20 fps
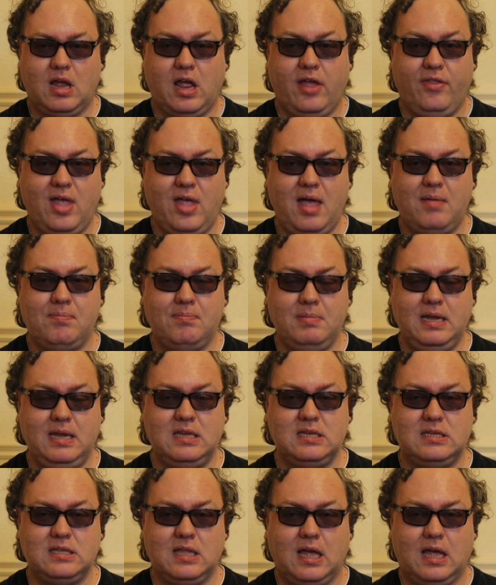And that
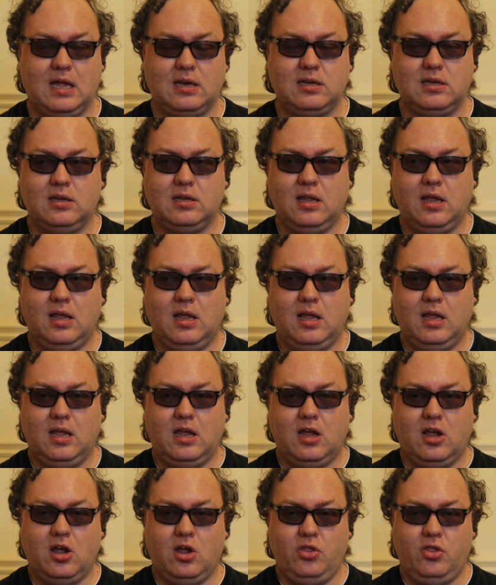means that,
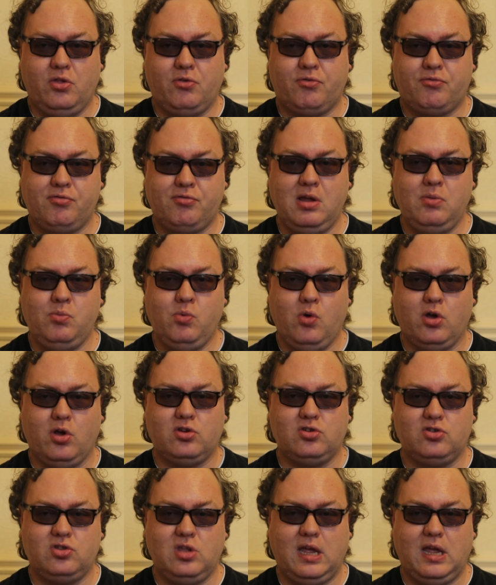and the
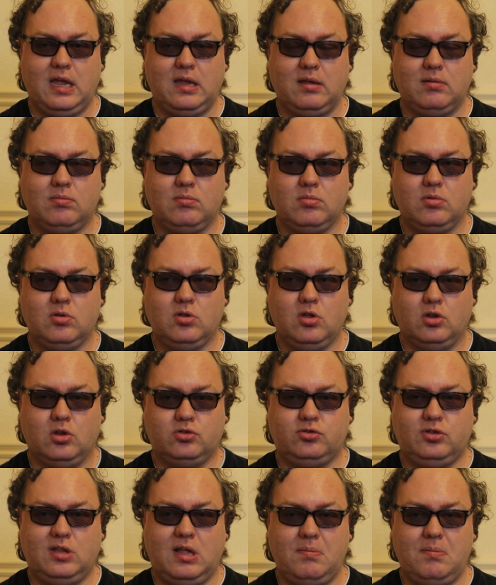framework state,
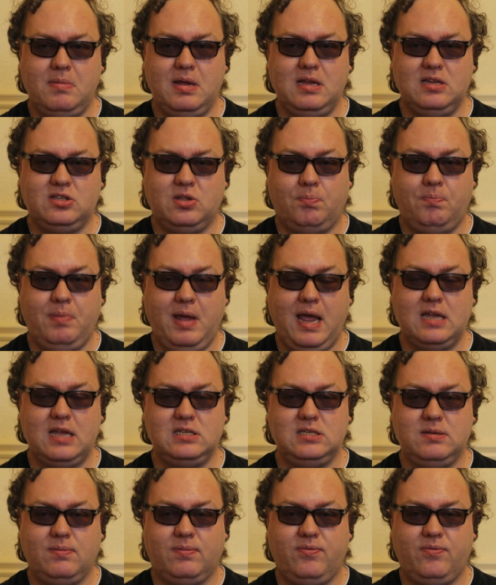So that means the
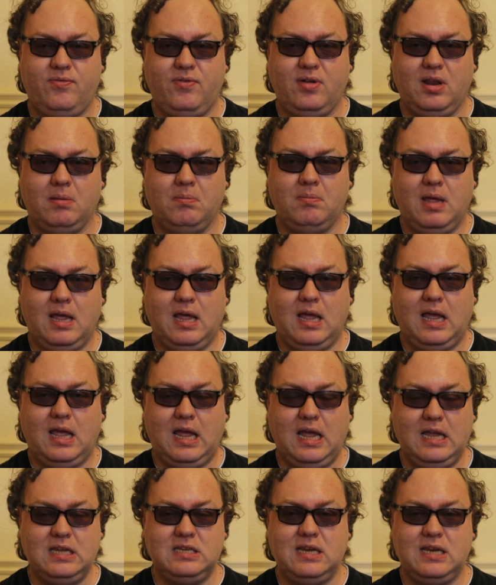basis of the film
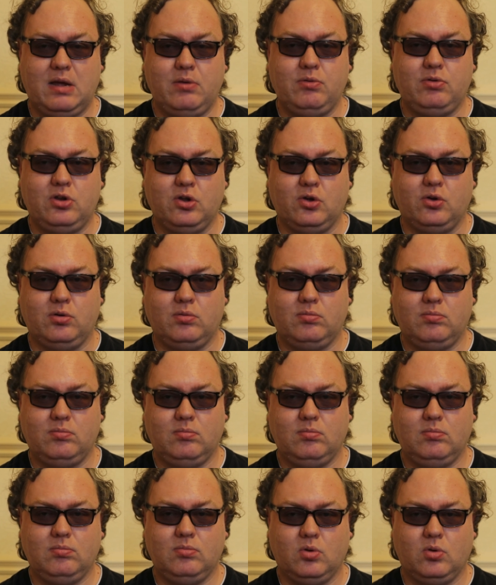is now done.
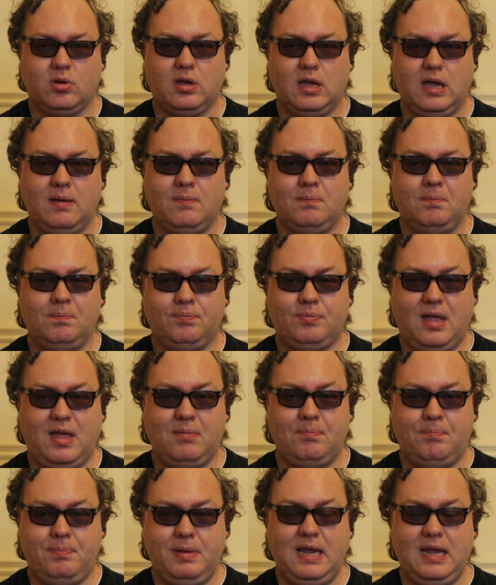Okay,
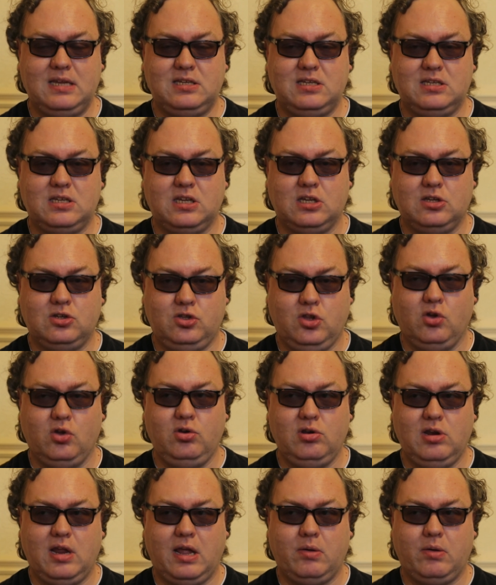that basis is
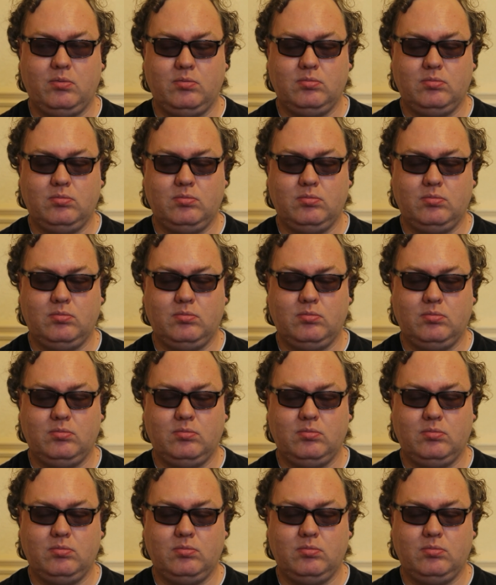done now.